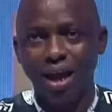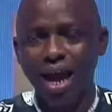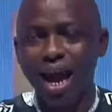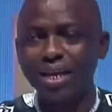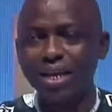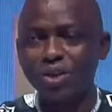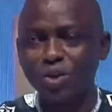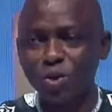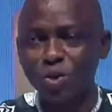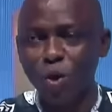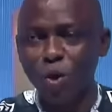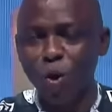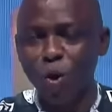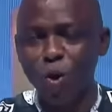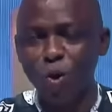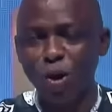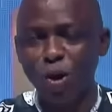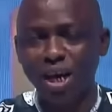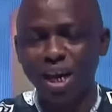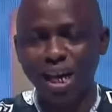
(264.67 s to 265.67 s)
And
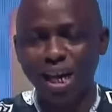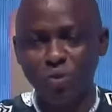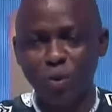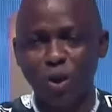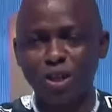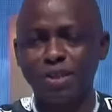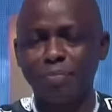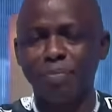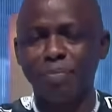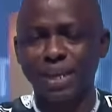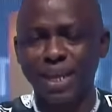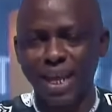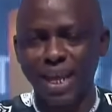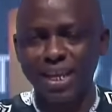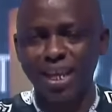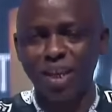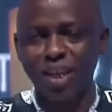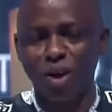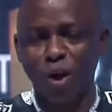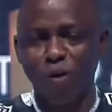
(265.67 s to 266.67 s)
so it was the
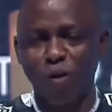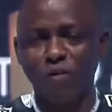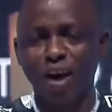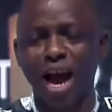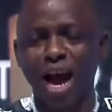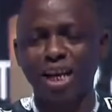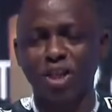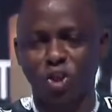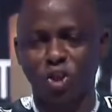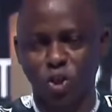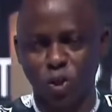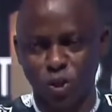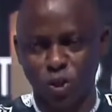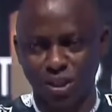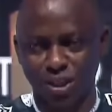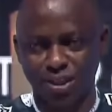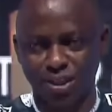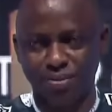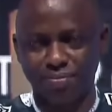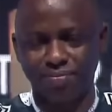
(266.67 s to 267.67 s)
beginning of our
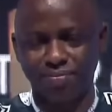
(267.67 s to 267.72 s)
journey.